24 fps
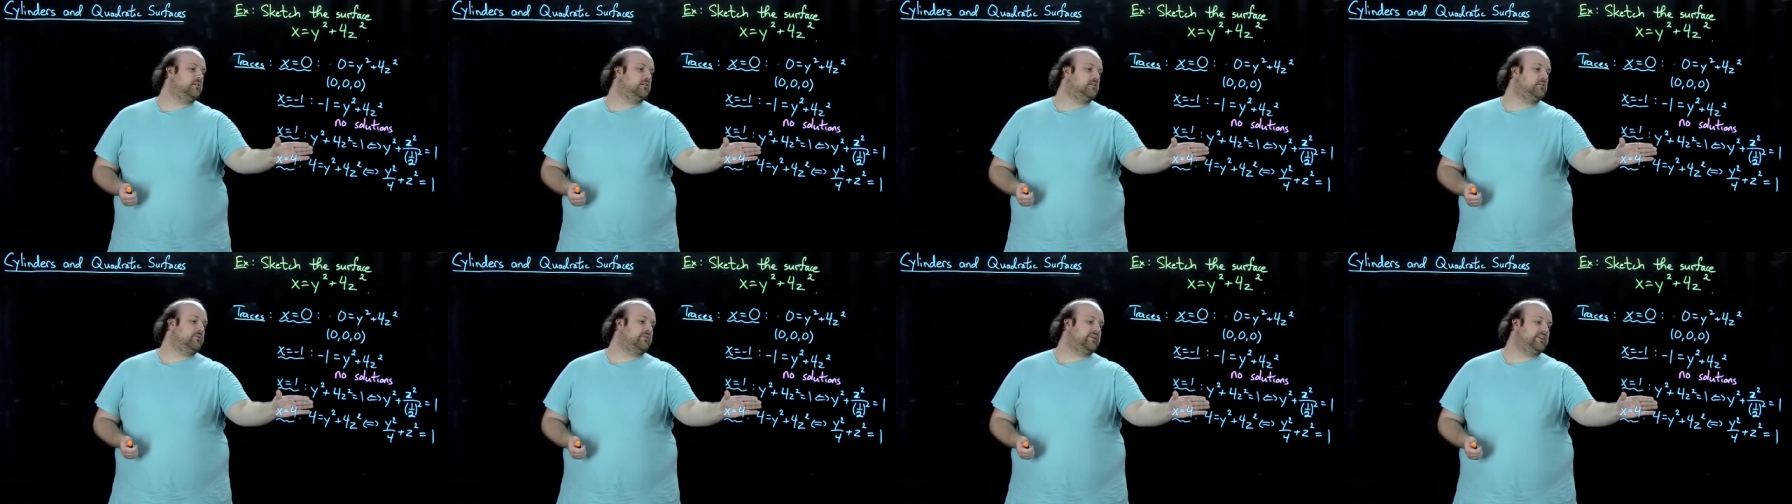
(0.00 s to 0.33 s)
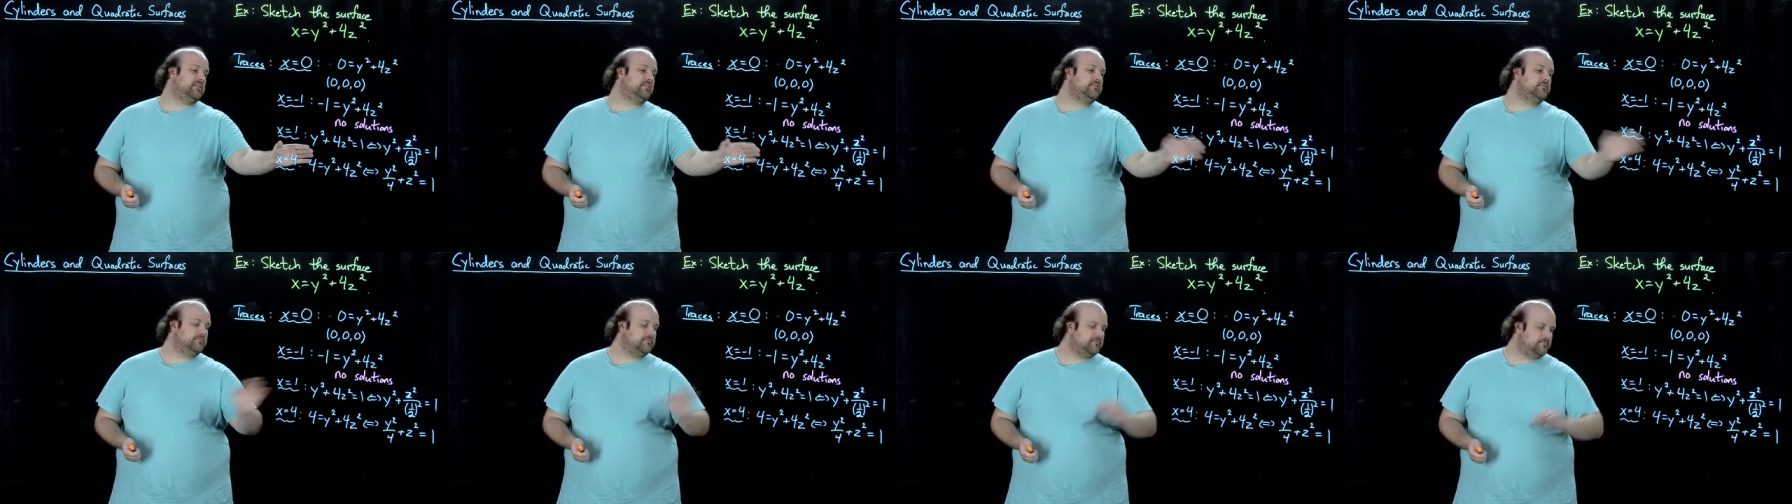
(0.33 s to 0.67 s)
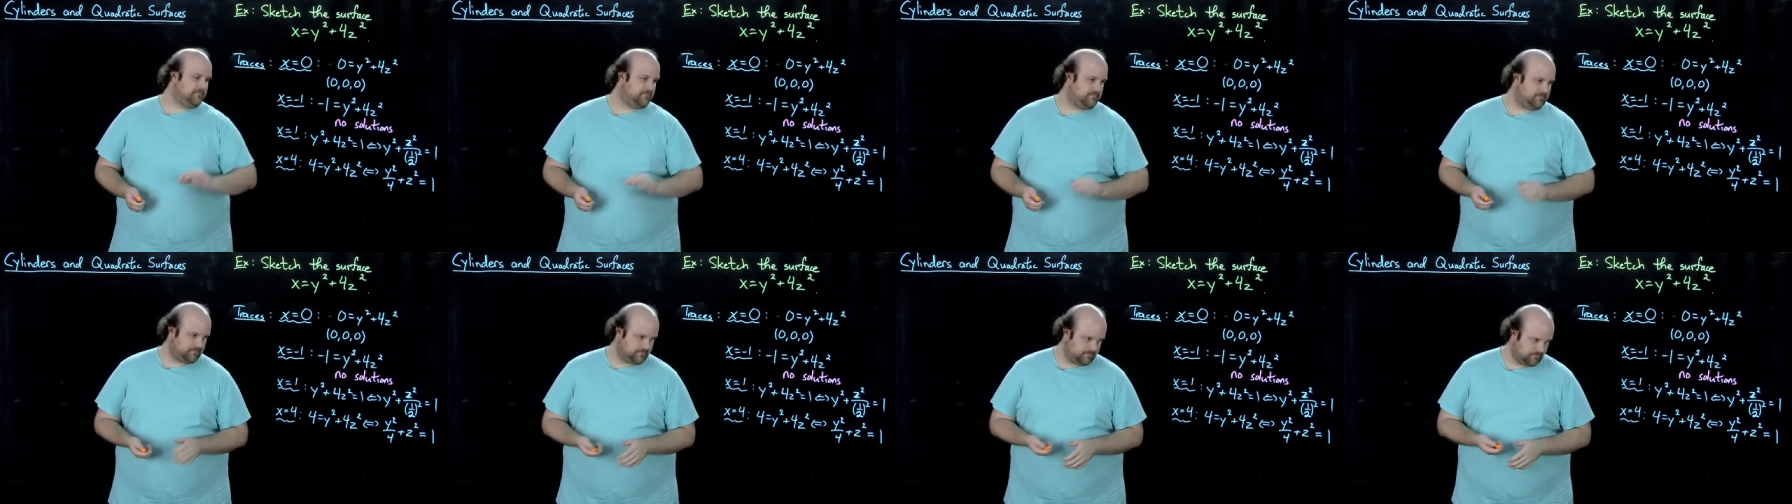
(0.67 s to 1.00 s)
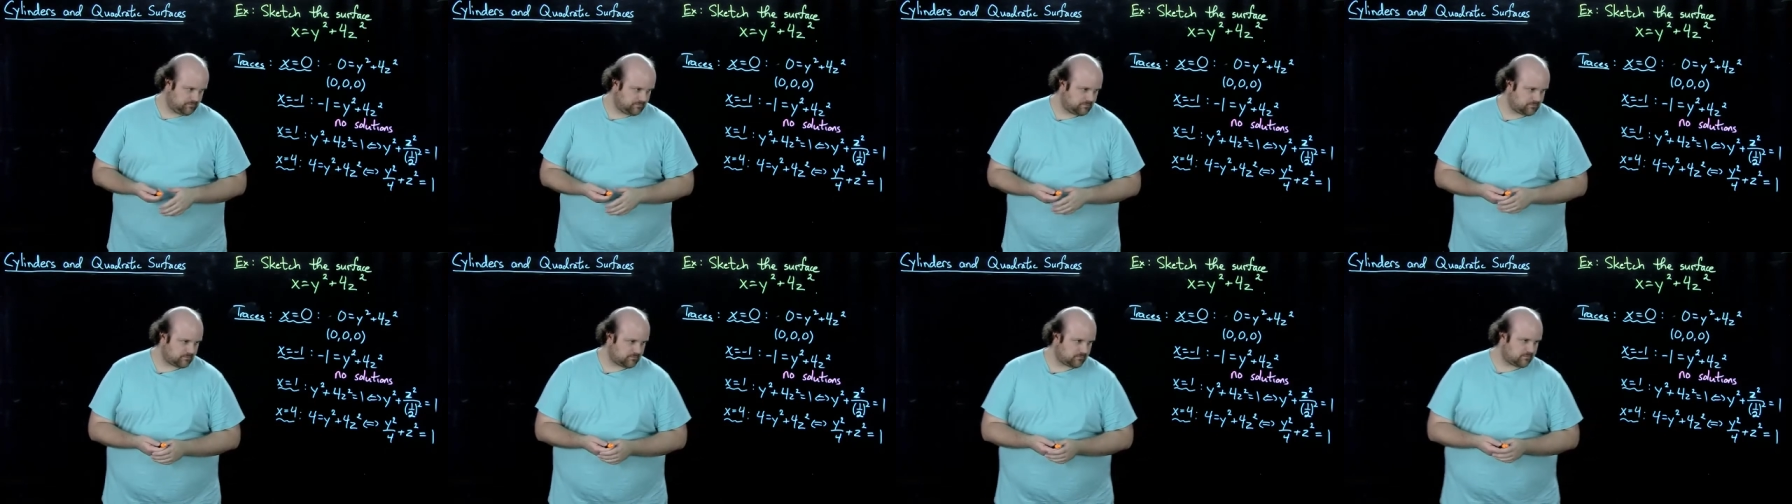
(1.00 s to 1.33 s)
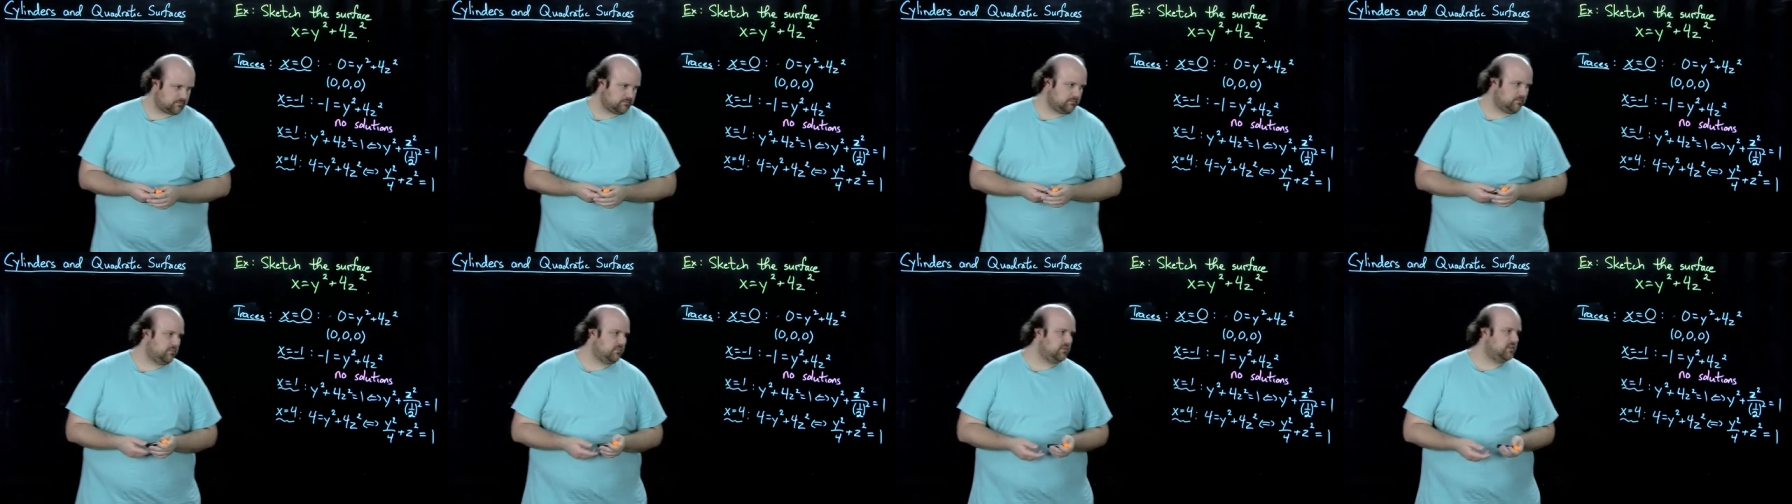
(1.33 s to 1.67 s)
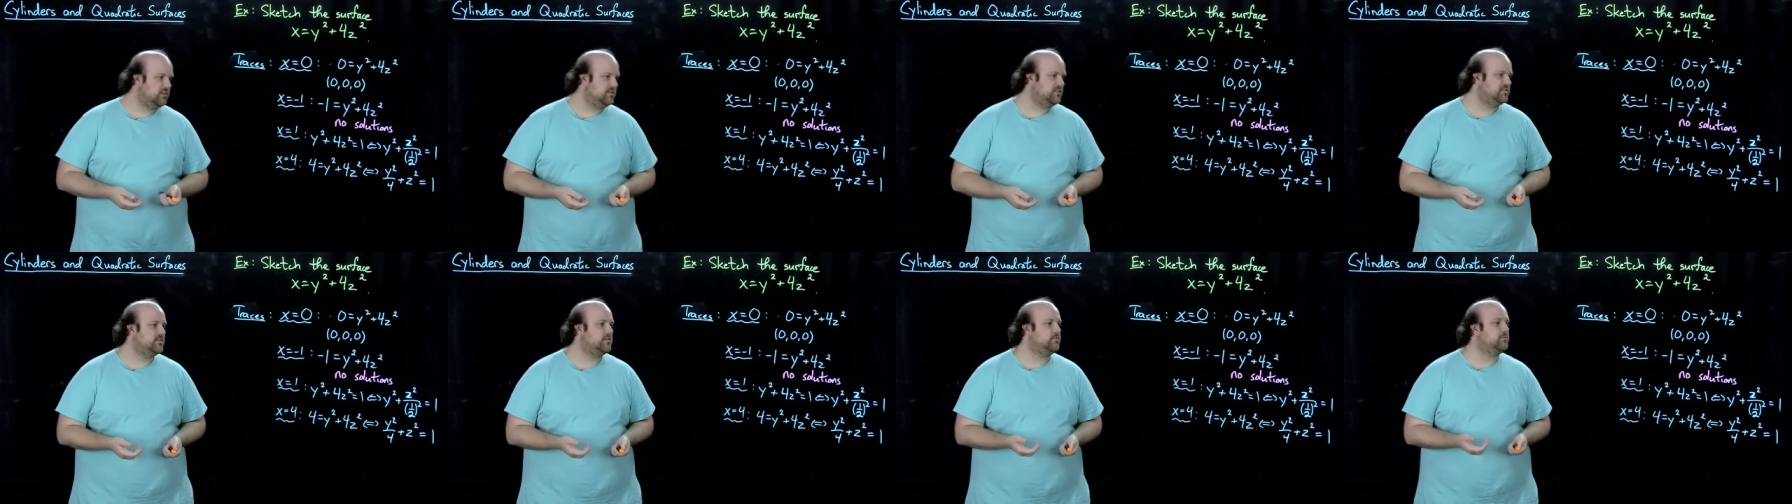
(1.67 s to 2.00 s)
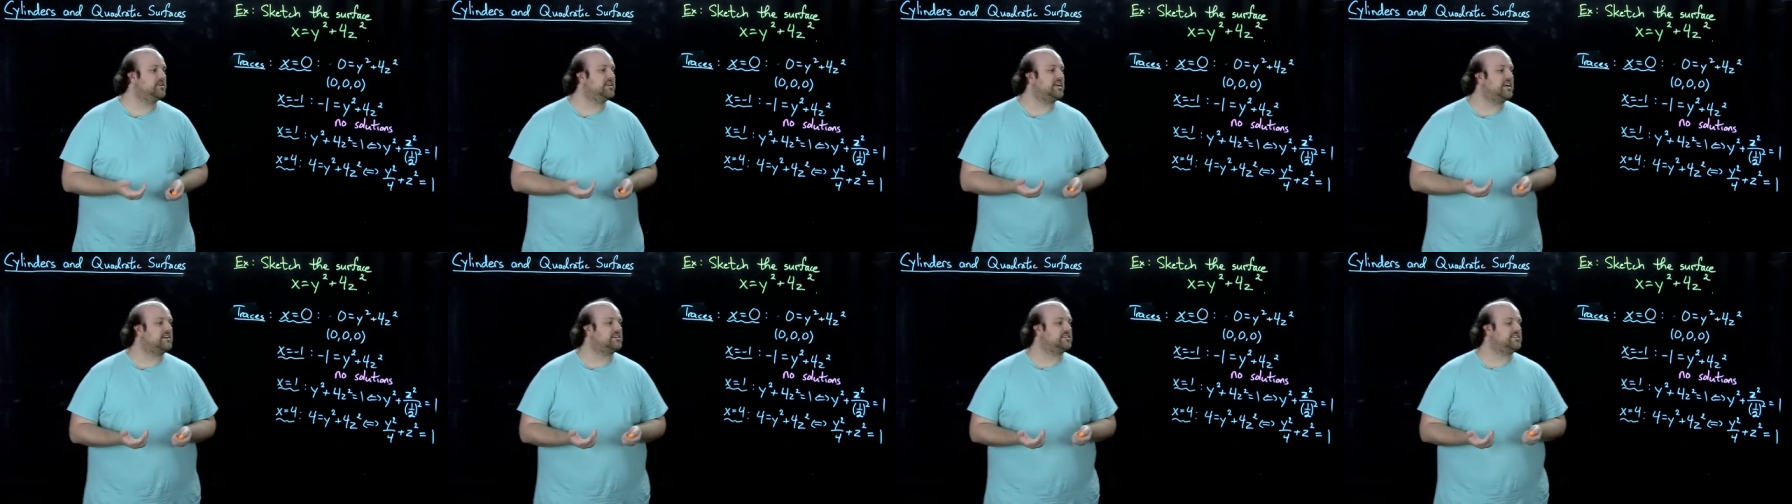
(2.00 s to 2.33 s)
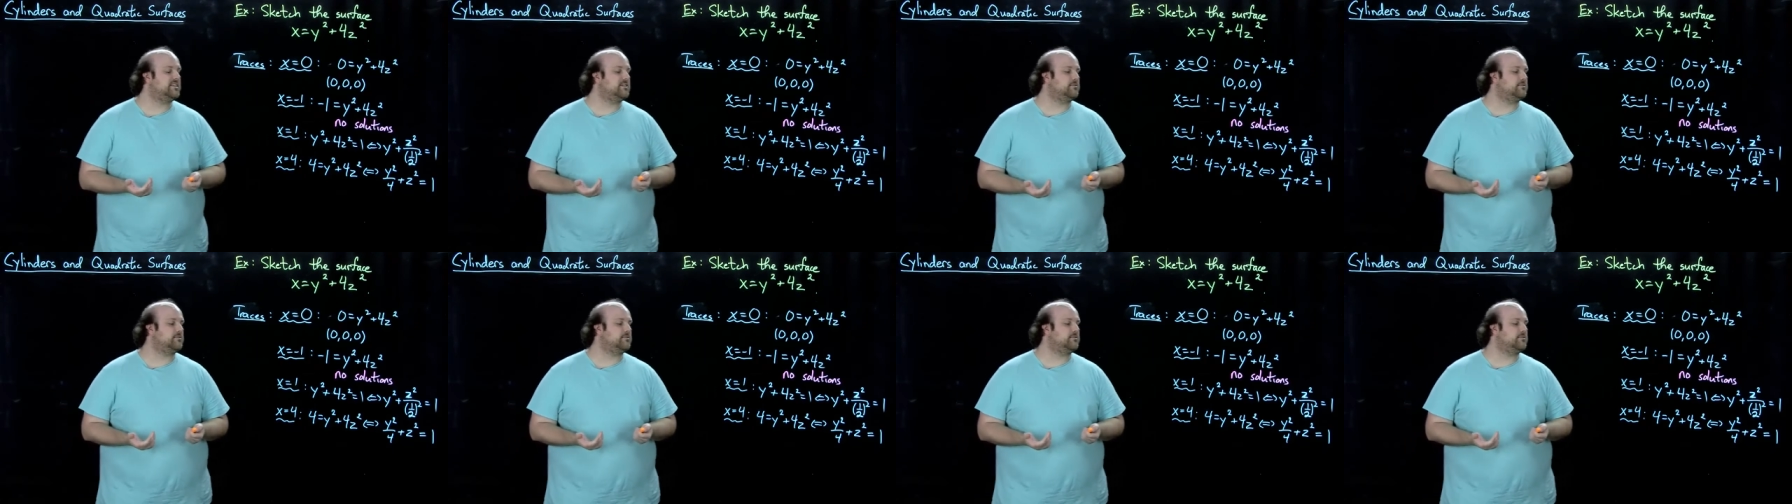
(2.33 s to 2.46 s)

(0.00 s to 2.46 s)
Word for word: Well, so when x